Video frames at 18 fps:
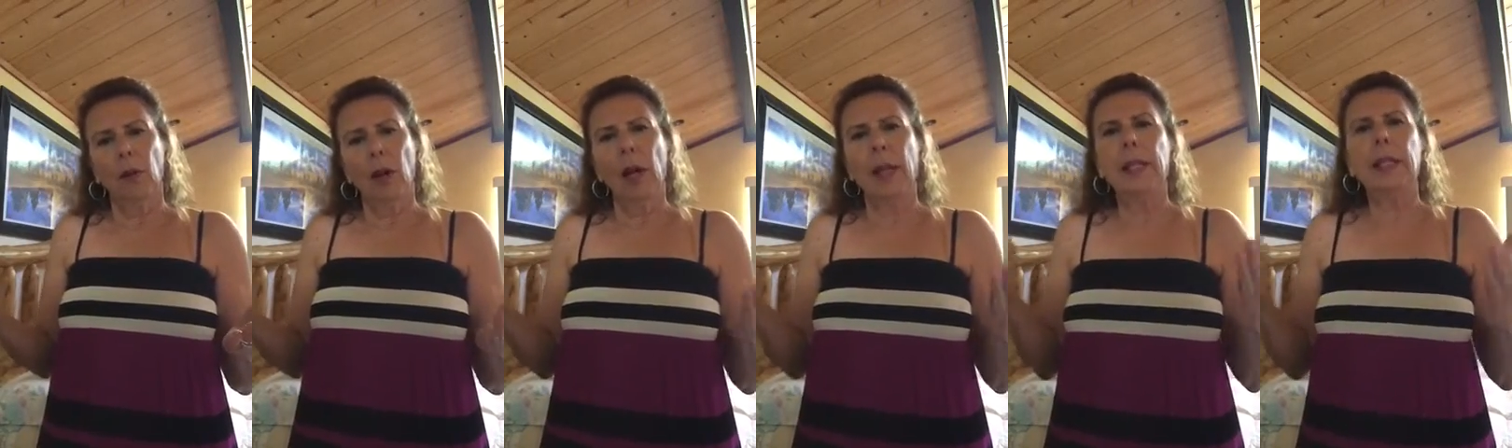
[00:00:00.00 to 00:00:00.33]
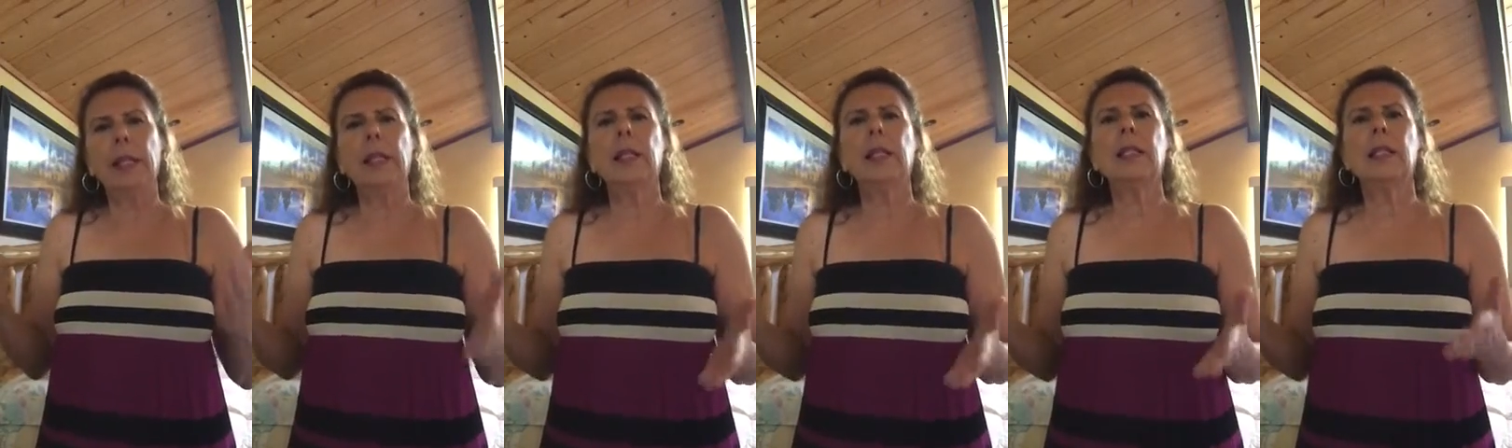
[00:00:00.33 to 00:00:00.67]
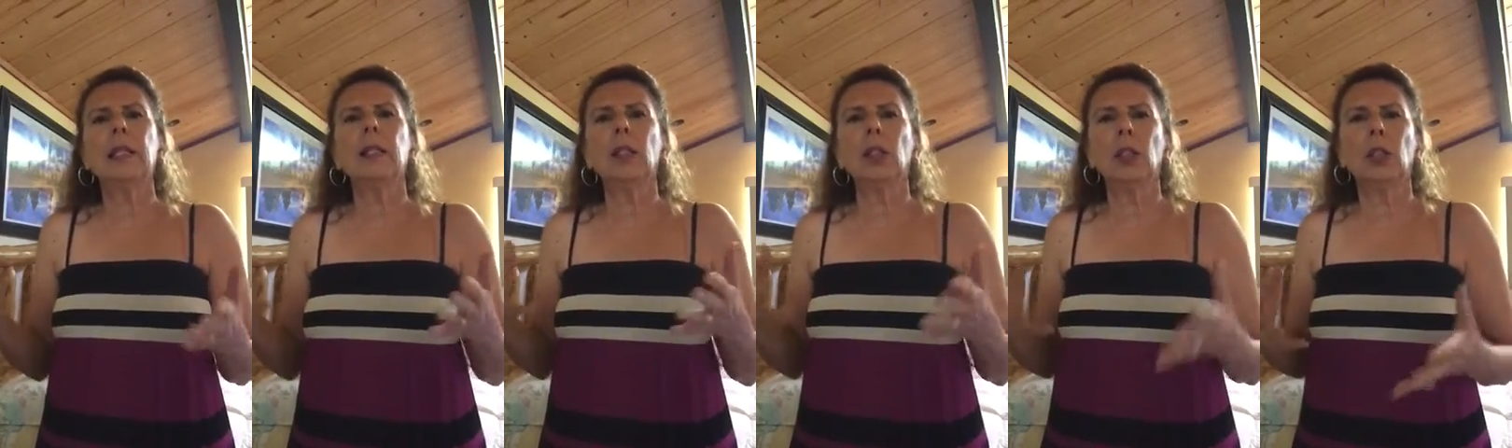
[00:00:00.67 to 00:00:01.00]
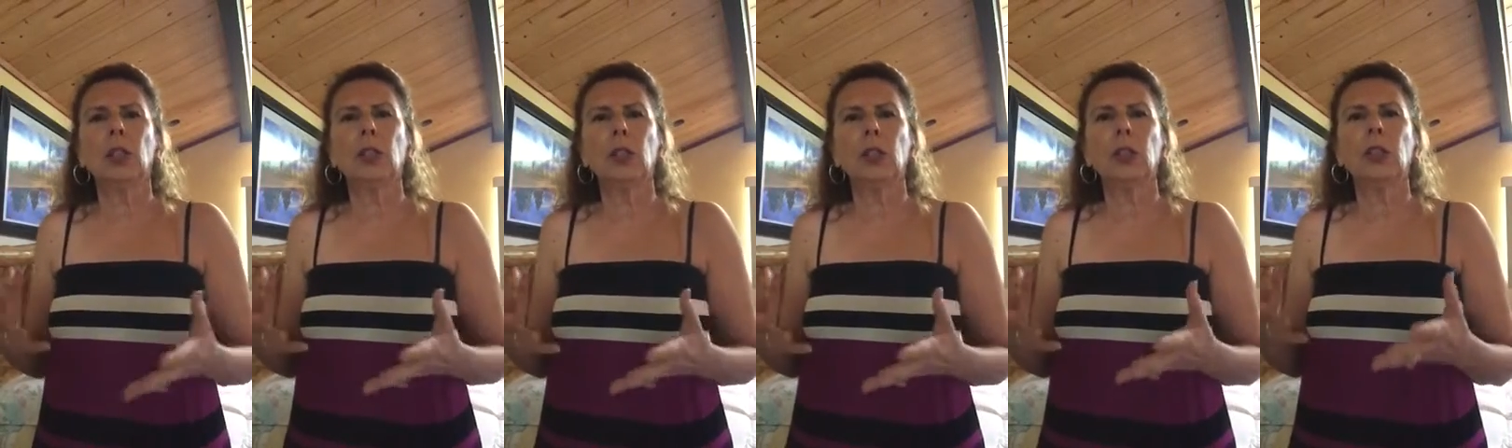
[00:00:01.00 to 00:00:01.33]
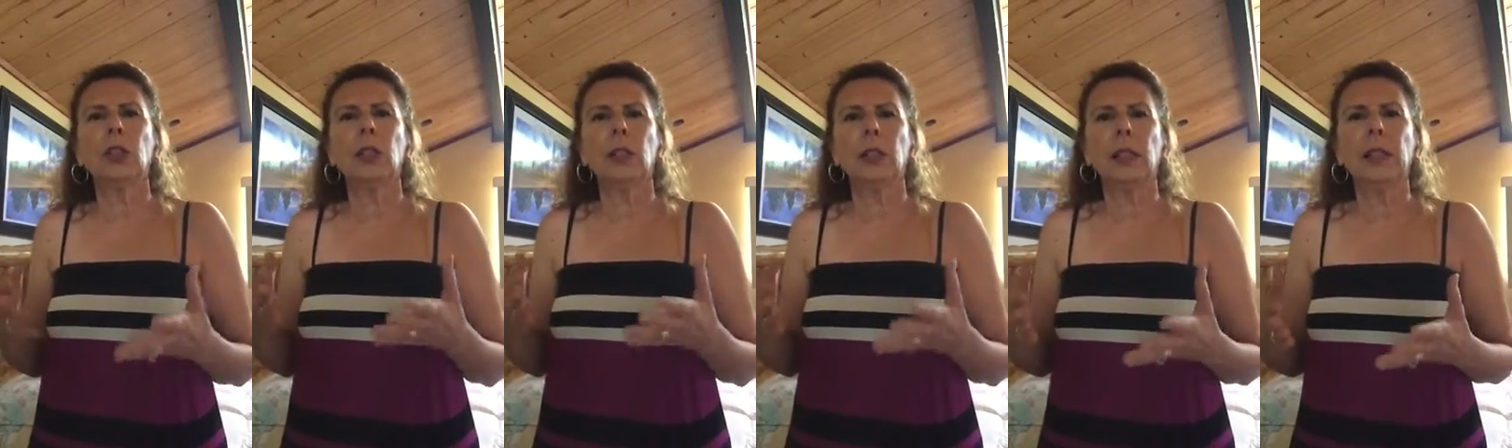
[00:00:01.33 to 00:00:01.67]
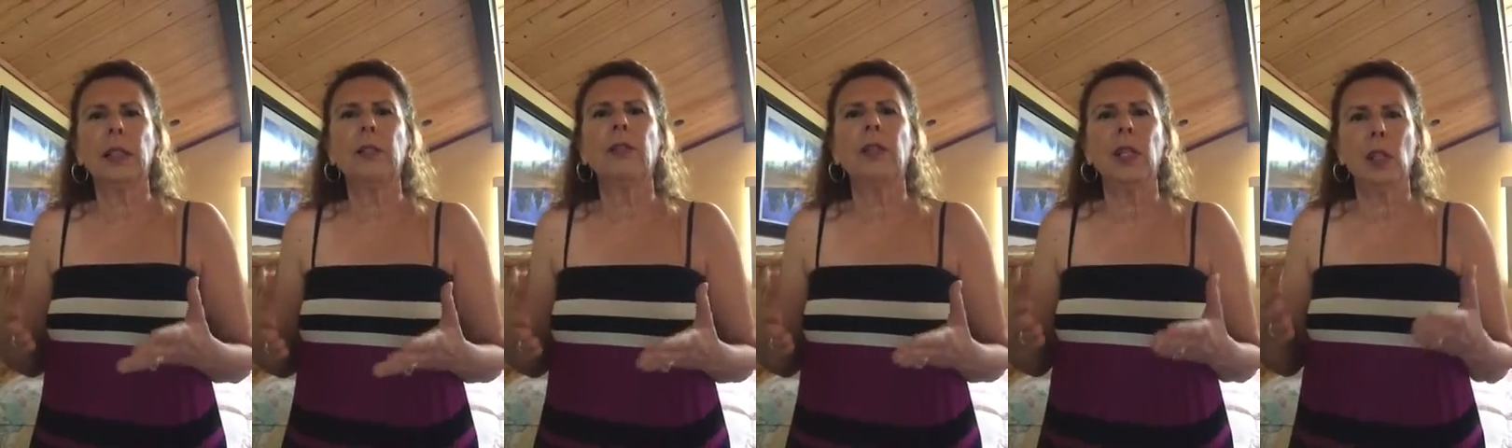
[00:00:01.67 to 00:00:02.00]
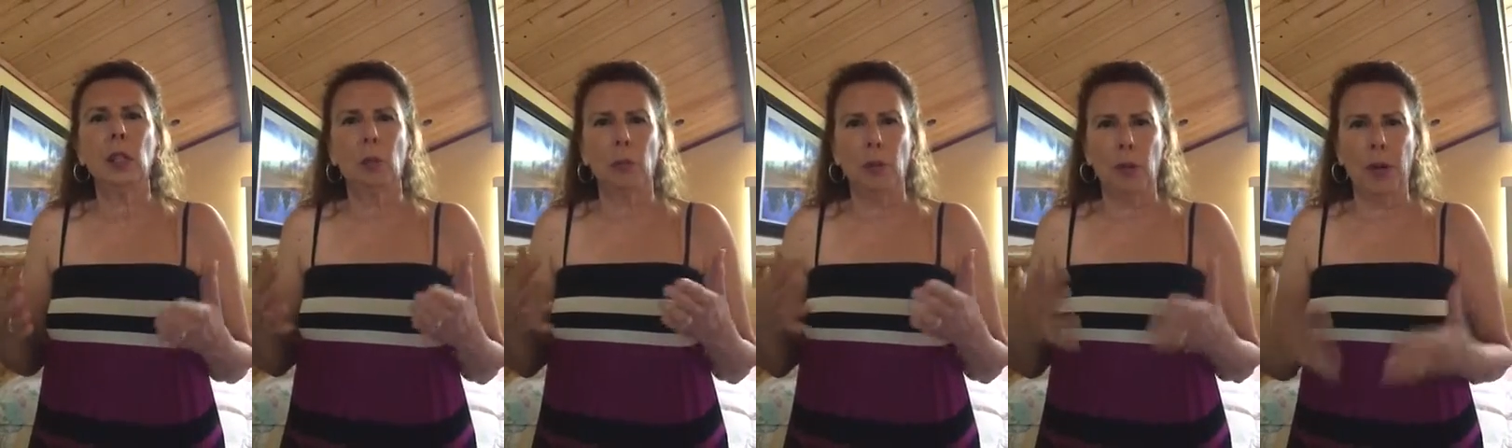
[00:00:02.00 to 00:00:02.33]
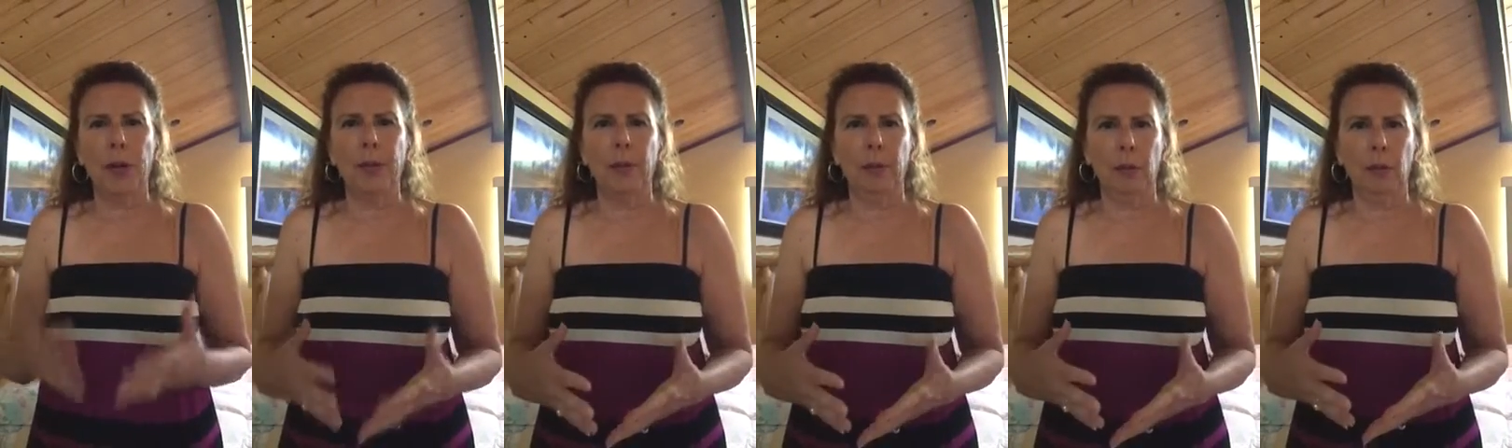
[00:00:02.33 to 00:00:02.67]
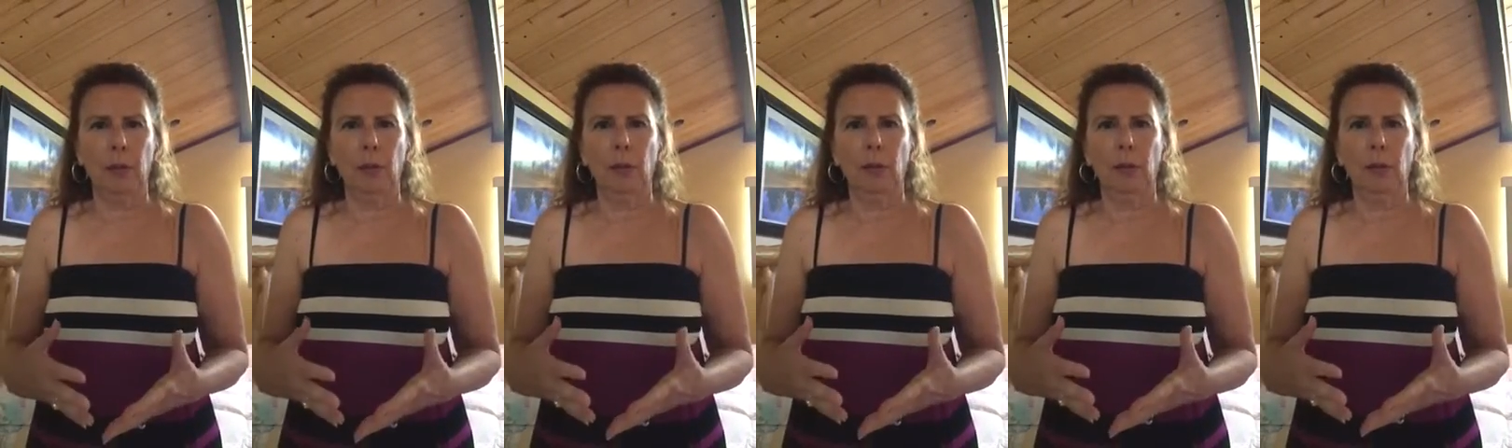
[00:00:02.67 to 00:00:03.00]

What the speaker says: I needed to learn to live in the present,